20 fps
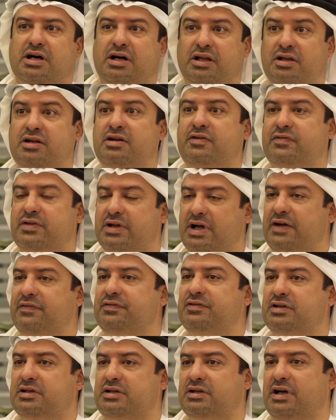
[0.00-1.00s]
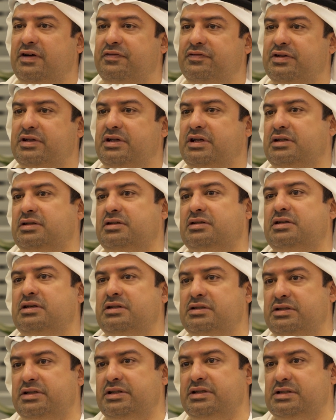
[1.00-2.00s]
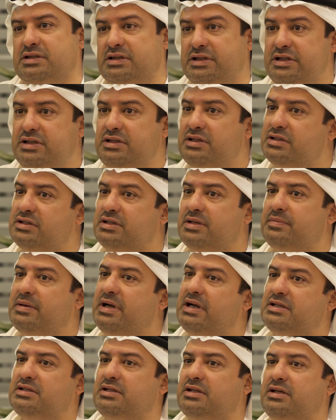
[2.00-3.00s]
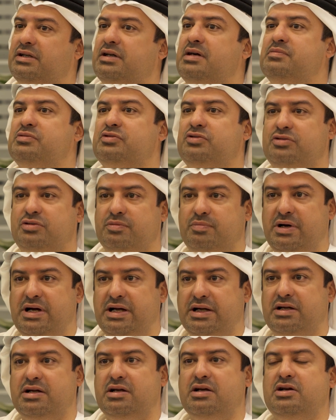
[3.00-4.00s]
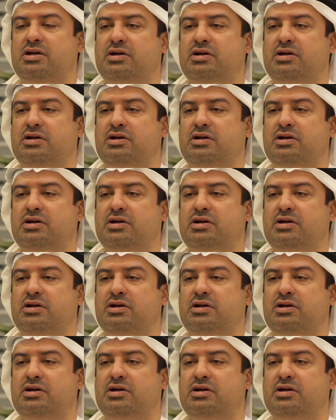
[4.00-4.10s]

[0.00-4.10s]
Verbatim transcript: A lot of the African countries' leadership actually comes to Dubai